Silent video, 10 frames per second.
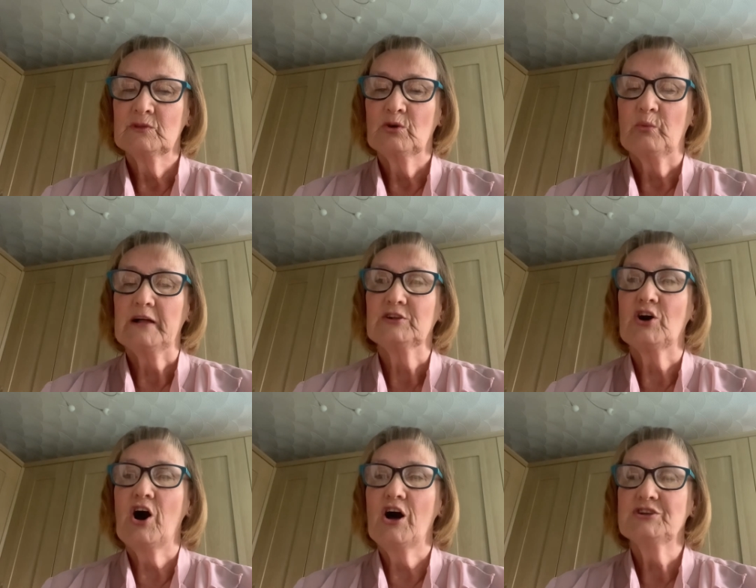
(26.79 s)
while
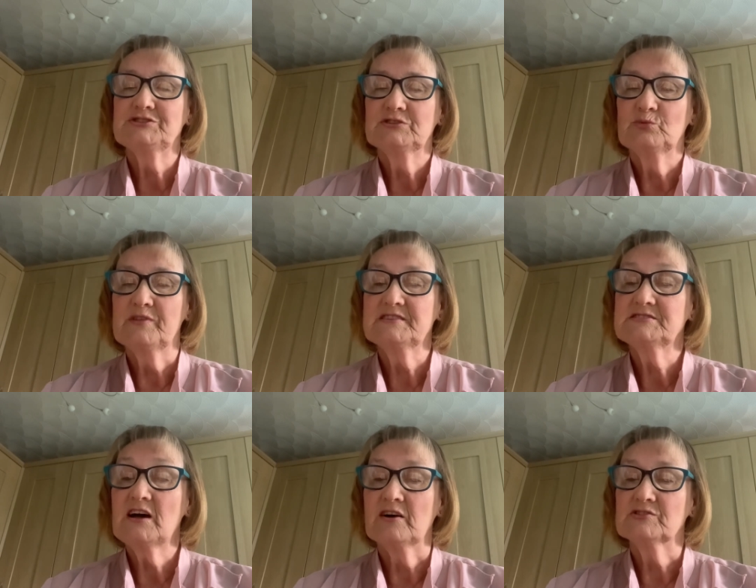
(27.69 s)
God, with a
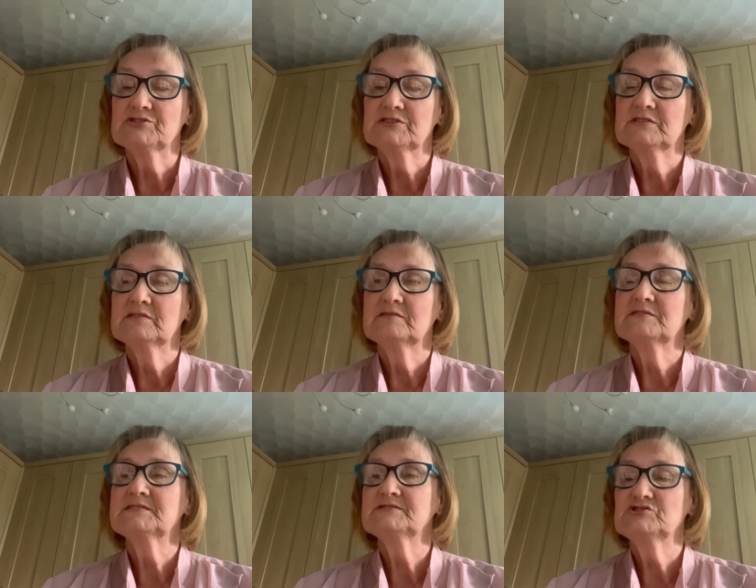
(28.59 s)
touch
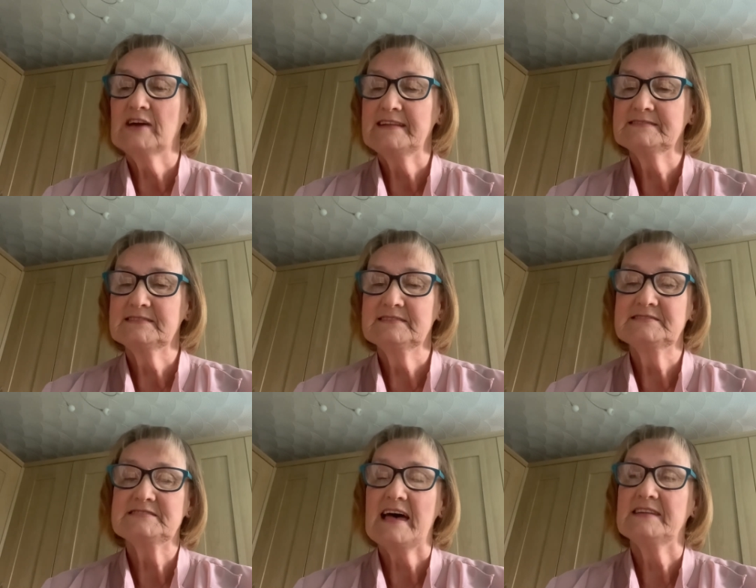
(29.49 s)
that is gentle
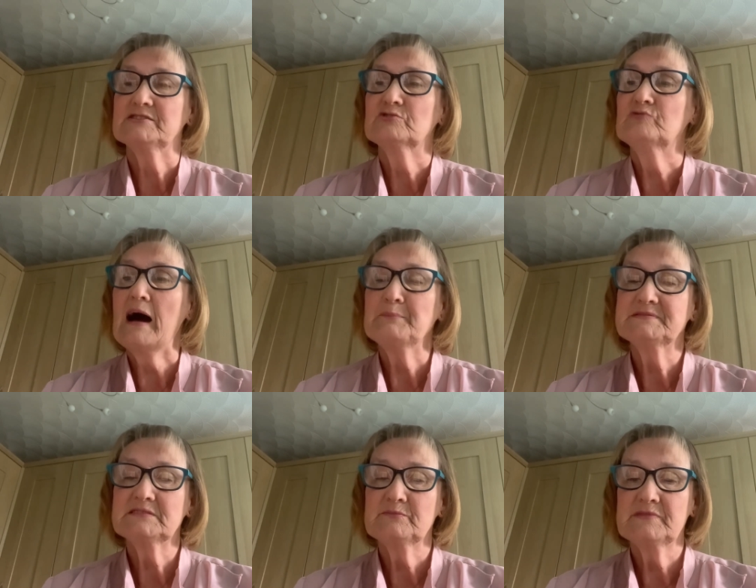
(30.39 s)
and tender,
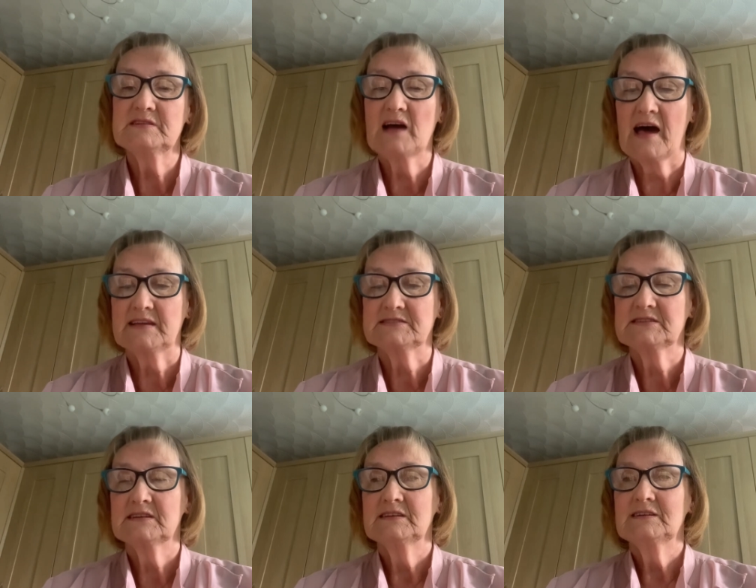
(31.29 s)
wraps up the night
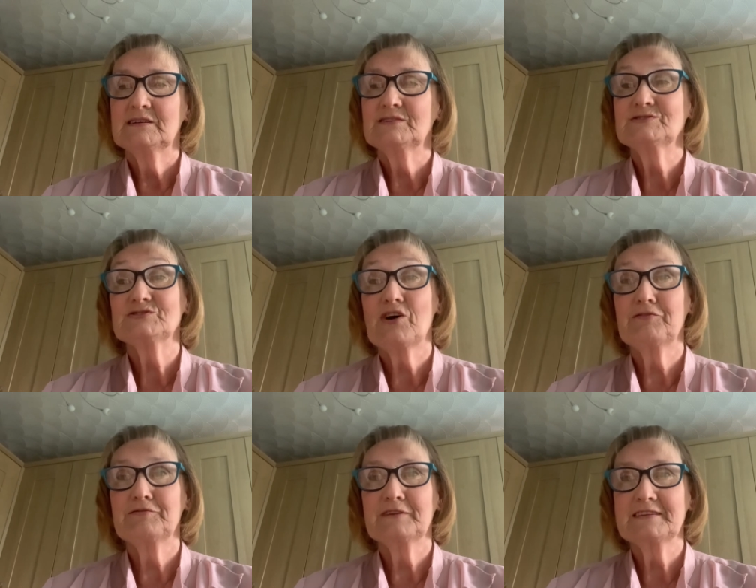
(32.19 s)
and
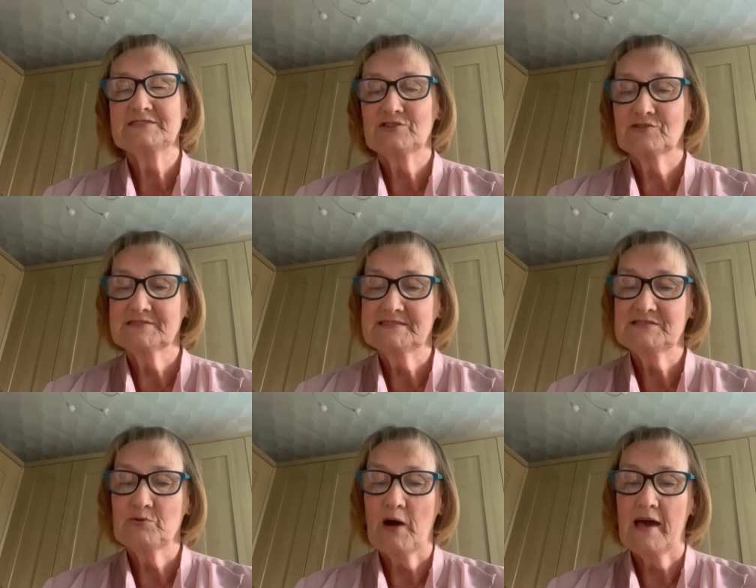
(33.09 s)
softly tucks it
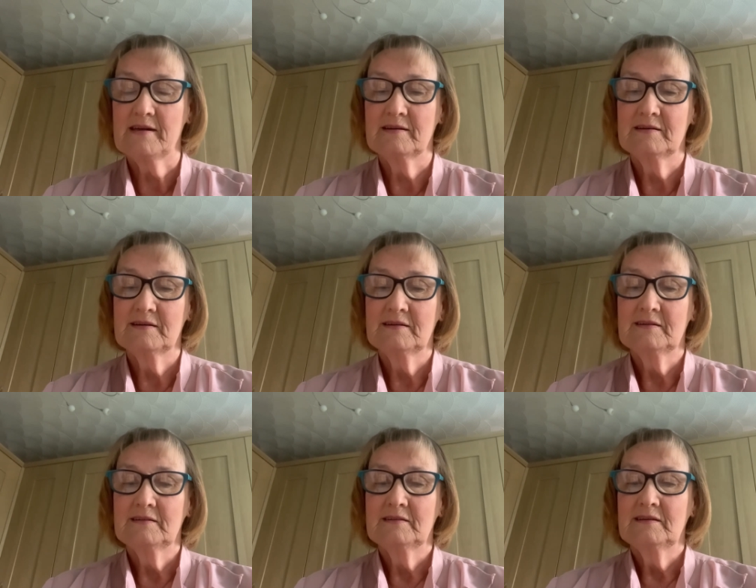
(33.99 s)
away.
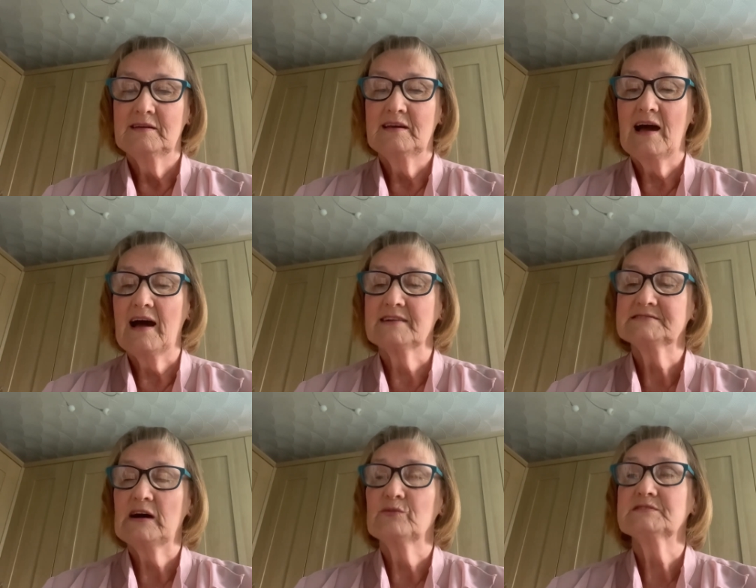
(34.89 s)
He hangs
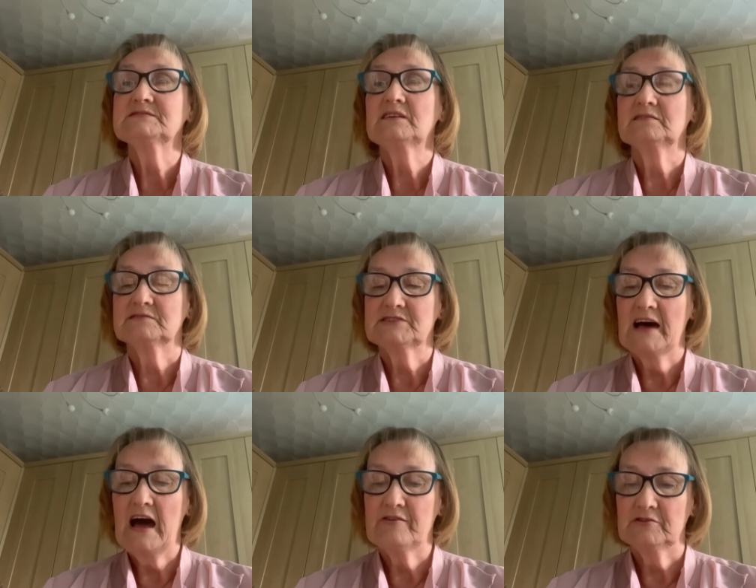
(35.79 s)
out the sun to
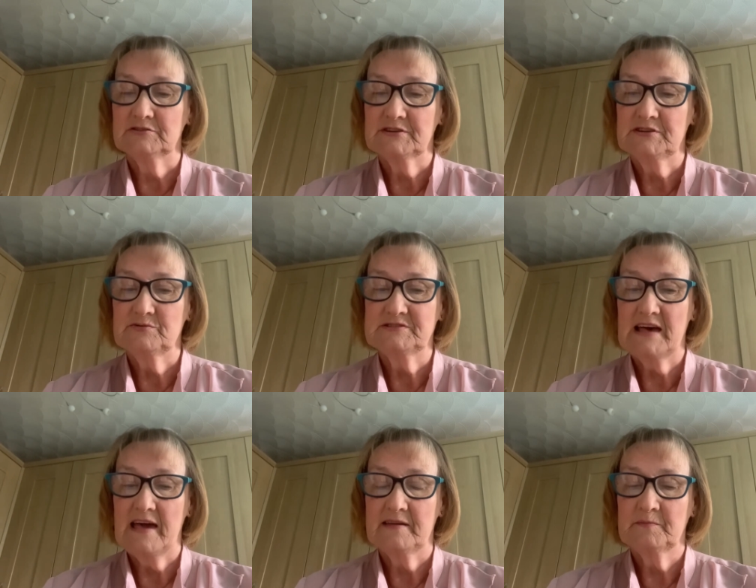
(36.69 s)
herald a new
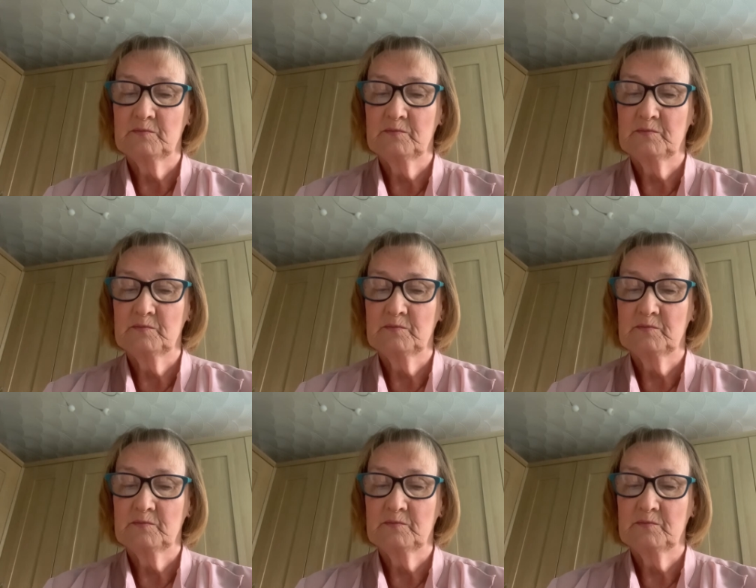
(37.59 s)
day.